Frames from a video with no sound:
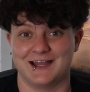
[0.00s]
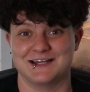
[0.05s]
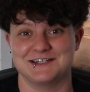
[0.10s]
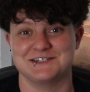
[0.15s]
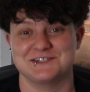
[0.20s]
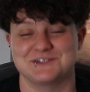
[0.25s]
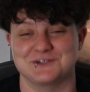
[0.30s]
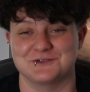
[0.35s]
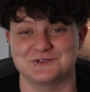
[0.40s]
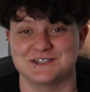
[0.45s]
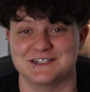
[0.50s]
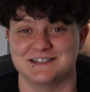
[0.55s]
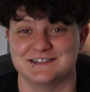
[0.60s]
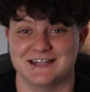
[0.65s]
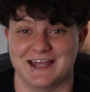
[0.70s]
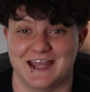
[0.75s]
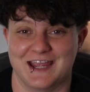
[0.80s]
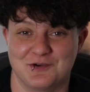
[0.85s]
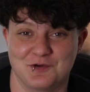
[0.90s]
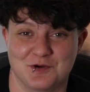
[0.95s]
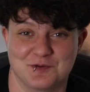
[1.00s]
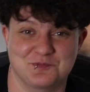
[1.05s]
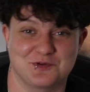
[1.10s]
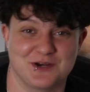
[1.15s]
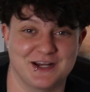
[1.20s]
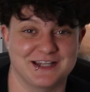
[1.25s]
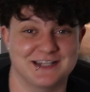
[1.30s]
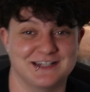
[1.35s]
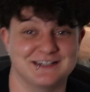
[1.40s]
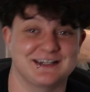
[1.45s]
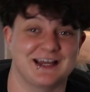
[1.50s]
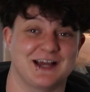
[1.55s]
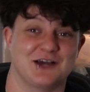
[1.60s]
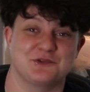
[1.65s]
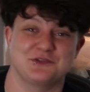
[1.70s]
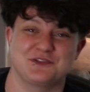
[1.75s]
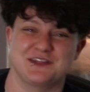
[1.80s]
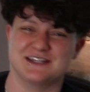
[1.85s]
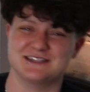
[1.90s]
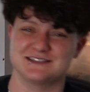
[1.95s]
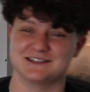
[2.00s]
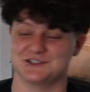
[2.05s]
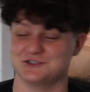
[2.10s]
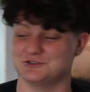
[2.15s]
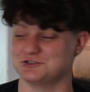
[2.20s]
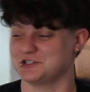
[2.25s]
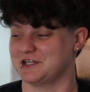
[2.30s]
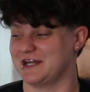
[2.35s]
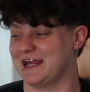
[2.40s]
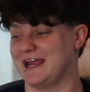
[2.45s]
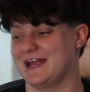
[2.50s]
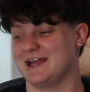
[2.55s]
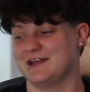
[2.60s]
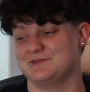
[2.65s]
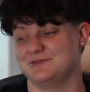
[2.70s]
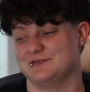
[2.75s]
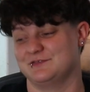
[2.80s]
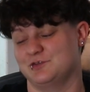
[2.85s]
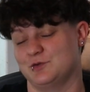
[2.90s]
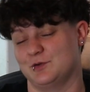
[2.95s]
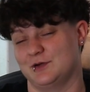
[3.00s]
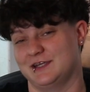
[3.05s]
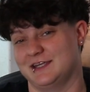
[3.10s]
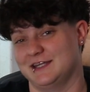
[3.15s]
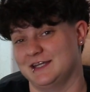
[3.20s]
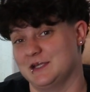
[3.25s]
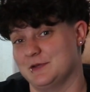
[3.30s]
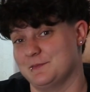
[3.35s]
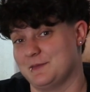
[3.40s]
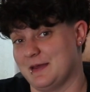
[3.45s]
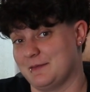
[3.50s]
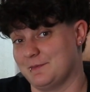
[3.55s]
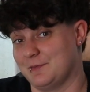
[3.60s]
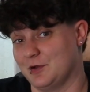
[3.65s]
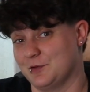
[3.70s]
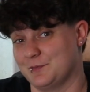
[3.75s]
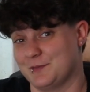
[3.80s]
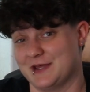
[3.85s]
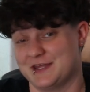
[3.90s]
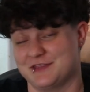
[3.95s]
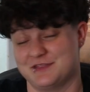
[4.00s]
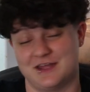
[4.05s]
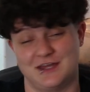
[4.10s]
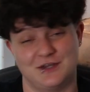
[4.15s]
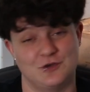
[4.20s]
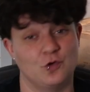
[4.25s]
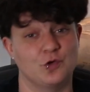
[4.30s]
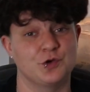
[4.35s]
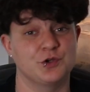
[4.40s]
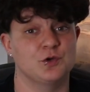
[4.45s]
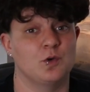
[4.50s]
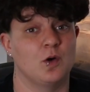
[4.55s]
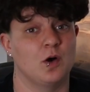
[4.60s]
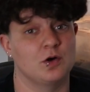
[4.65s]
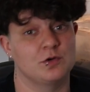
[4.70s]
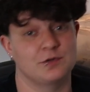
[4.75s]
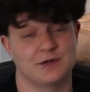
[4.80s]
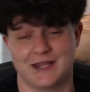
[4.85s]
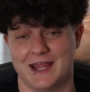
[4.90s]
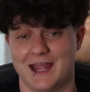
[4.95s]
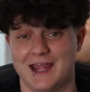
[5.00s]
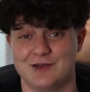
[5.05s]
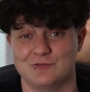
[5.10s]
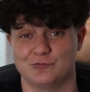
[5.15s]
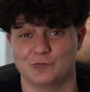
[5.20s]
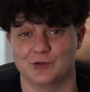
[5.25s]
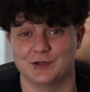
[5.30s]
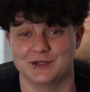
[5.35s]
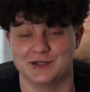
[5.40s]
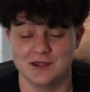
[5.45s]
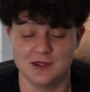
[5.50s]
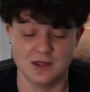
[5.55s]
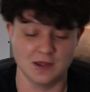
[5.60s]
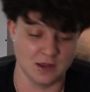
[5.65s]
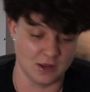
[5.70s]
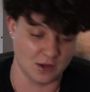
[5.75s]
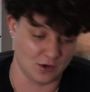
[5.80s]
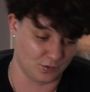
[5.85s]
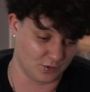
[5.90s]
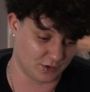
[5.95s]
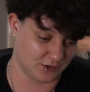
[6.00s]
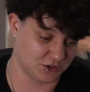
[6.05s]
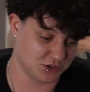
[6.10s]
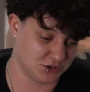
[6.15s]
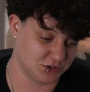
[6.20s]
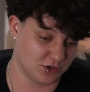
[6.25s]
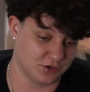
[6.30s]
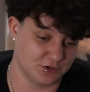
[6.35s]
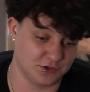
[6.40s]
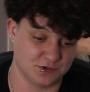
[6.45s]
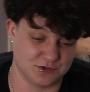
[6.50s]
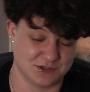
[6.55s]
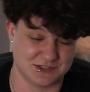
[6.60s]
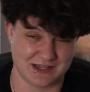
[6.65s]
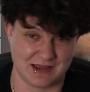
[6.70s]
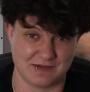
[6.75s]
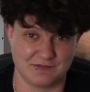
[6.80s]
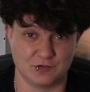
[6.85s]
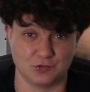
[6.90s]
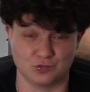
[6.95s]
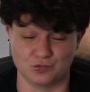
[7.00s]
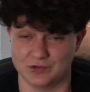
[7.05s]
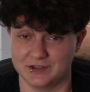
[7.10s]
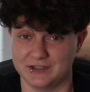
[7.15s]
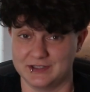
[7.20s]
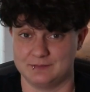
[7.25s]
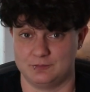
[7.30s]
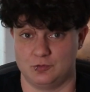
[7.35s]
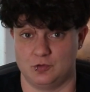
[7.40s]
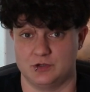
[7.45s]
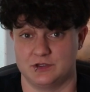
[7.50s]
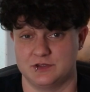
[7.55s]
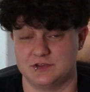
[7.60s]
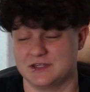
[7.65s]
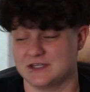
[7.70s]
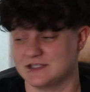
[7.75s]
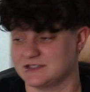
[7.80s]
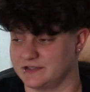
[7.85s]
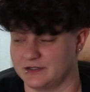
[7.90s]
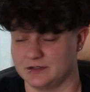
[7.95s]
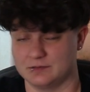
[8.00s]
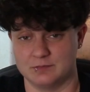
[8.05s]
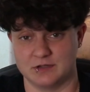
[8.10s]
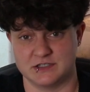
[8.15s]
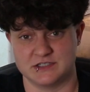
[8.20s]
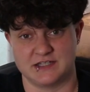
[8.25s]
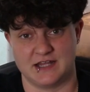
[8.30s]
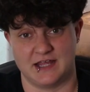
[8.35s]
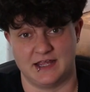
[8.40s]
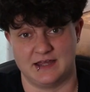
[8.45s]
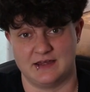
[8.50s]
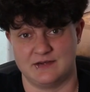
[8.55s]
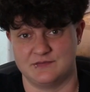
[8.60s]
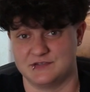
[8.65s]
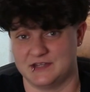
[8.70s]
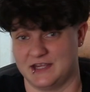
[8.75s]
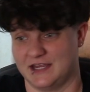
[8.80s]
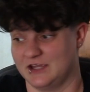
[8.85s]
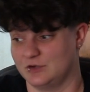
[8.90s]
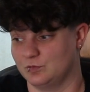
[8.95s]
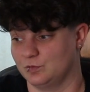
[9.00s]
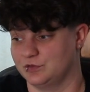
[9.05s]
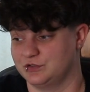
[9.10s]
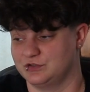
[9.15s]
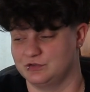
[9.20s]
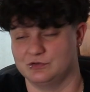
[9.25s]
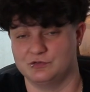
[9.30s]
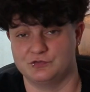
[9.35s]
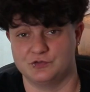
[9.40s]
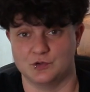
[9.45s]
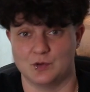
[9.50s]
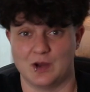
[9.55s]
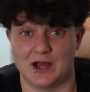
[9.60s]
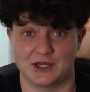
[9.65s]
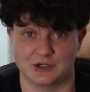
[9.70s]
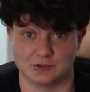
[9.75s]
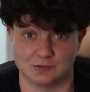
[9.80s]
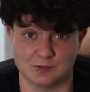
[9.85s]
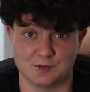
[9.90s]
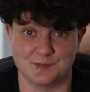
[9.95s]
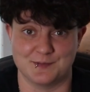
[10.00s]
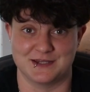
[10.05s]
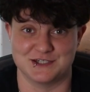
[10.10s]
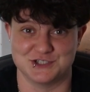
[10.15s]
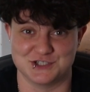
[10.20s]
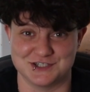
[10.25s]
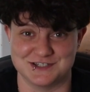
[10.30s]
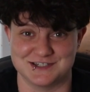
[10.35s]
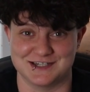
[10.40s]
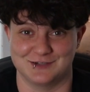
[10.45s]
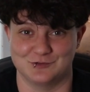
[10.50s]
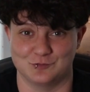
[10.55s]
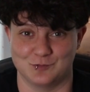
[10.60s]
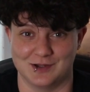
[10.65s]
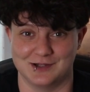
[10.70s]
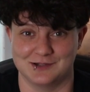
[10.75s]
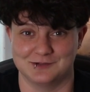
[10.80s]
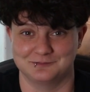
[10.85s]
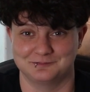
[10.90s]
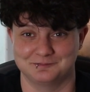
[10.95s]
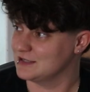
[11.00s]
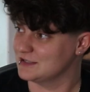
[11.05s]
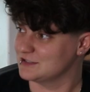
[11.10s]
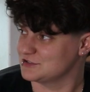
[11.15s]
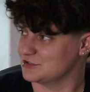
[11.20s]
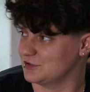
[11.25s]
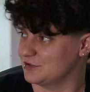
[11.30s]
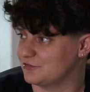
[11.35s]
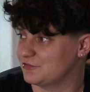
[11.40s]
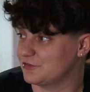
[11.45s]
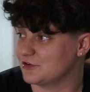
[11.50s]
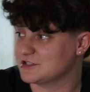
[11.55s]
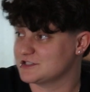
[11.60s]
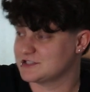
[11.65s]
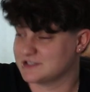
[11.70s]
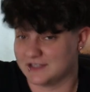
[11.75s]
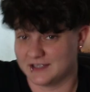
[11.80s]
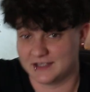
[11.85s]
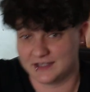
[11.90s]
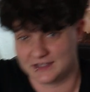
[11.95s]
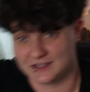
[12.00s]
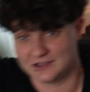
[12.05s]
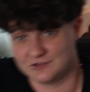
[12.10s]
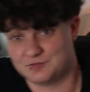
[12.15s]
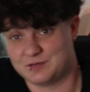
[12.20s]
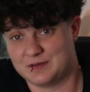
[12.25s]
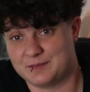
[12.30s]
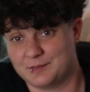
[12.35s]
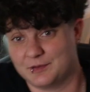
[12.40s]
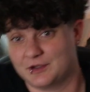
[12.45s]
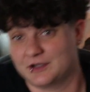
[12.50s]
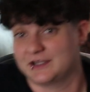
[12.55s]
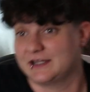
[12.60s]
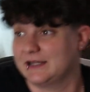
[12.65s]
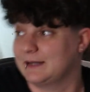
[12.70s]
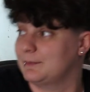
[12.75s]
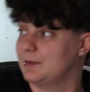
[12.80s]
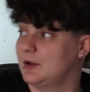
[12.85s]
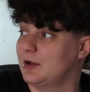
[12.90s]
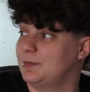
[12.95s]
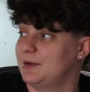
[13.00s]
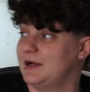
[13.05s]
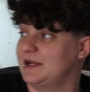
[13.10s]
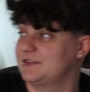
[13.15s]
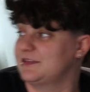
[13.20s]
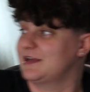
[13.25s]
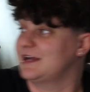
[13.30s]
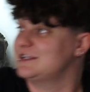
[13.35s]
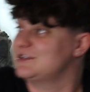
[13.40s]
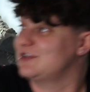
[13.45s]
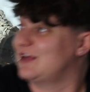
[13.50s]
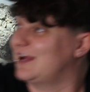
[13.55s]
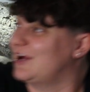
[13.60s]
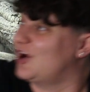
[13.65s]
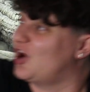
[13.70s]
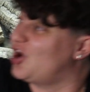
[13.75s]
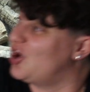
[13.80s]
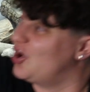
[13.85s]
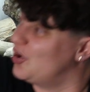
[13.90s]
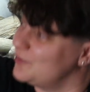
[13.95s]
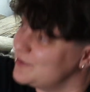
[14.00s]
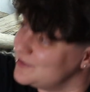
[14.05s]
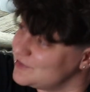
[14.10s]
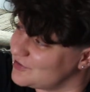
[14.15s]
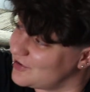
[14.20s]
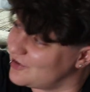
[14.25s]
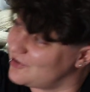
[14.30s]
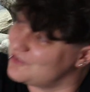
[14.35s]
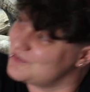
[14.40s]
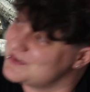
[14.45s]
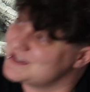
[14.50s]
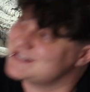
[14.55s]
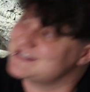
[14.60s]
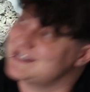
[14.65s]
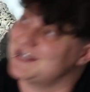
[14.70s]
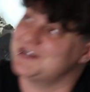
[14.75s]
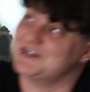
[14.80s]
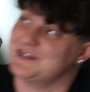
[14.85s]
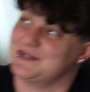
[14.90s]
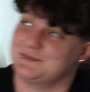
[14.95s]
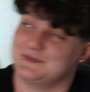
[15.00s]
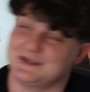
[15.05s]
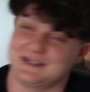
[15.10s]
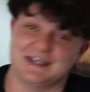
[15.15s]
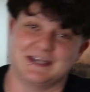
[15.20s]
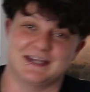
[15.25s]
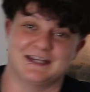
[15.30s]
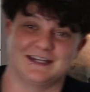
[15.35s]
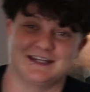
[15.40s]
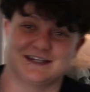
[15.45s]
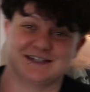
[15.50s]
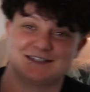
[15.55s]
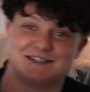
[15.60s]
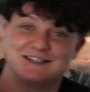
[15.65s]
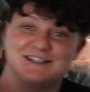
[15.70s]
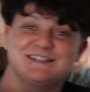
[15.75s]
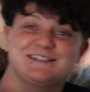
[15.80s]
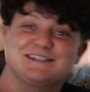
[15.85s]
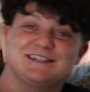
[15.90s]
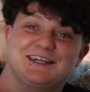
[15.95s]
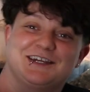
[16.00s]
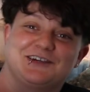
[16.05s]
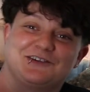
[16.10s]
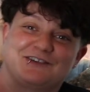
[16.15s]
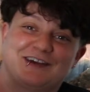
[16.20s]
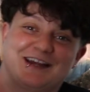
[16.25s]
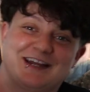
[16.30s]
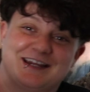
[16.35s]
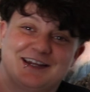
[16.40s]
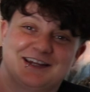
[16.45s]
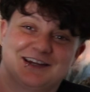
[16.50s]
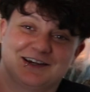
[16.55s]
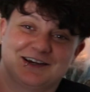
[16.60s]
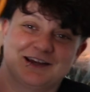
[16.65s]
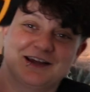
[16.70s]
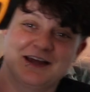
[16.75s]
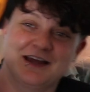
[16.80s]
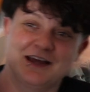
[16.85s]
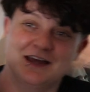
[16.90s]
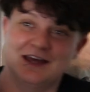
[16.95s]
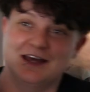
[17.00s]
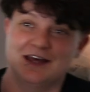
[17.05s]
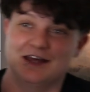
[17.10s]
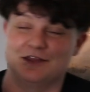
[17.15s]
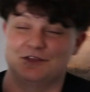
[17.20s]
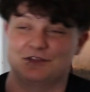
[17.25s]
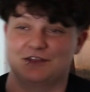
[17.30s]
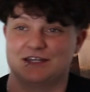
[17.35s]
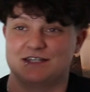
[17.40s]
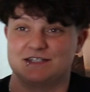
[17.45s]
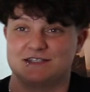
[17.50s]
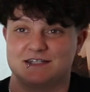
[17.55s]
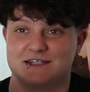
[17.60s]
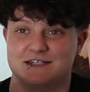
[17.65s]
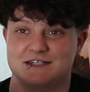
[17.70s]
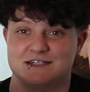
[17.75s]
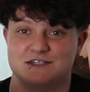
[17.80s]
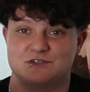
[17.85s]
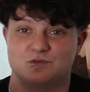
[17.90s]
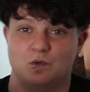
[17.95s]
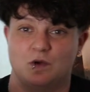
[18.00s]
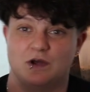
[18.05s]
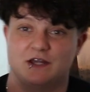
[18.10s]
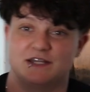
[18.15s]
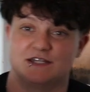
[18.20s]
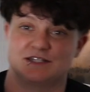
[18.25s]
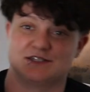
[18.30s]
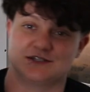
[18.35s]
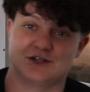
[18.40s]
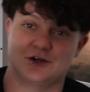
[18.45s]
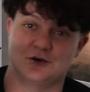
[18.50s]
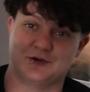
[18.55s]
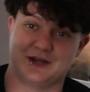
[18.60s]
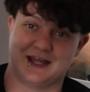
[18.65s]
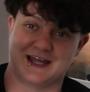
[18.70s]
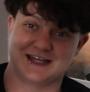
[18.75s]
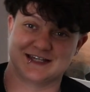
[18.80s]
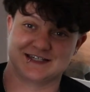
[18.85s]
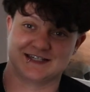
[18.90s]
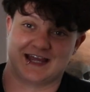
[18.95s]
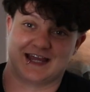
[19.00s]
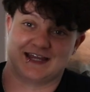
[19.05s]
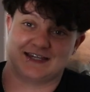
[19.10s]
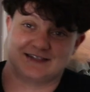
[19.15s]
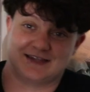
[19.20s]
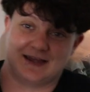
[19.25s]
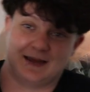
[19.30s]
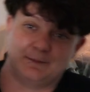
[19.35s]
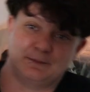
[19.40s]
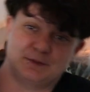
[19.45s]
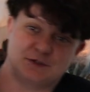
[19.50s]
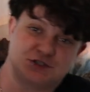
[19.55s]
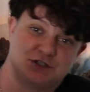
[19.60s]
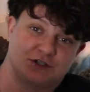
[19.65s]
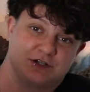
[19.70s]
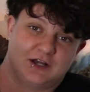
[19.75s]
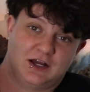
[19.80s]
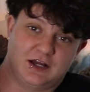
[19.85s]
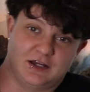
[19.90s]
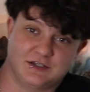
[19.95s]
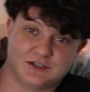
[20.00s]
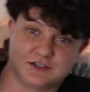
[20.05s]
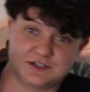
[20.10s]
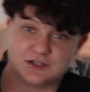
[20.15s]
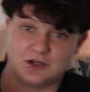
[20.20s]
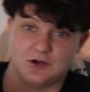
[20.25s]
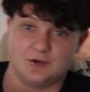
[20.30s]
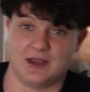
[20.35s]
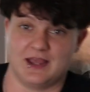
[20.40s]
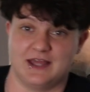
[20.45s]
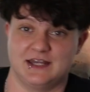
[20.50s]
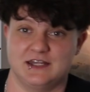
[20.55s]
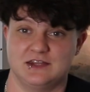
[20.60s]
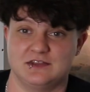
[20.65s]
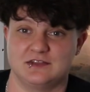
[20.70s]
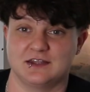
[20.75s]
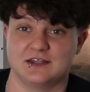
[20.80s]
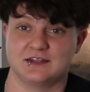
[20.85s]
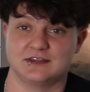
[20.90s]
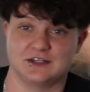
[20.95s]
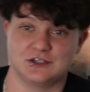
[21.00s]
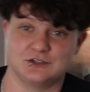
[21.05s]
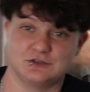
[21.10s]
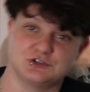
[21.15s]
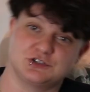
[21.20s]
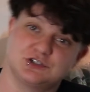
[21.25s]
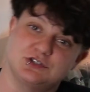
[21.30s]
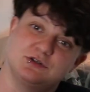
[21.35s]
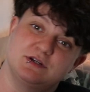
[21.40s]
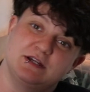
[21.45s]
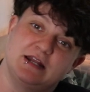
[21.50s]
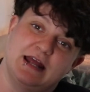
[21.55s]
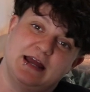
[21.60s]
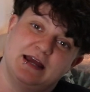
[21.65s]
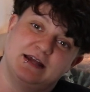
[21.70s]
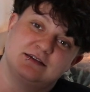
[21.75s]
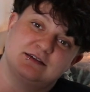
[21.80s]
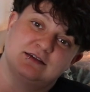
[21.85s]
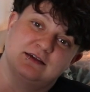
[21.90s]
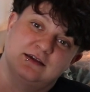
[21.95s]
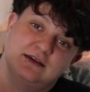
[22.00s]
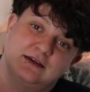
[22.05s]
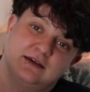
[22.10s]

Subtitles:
guys, so today we're breaking down things that you should have if you are getting a pet ball python or you already have one. We're going to show you 7 really important things that are must-haves, and we'll do a few honorable mentions as well. So the first thing, if people are getting ball pythons, I always tell them to get is this thing right here. This is what is known as a temperature gun. So anything that you shoot it at,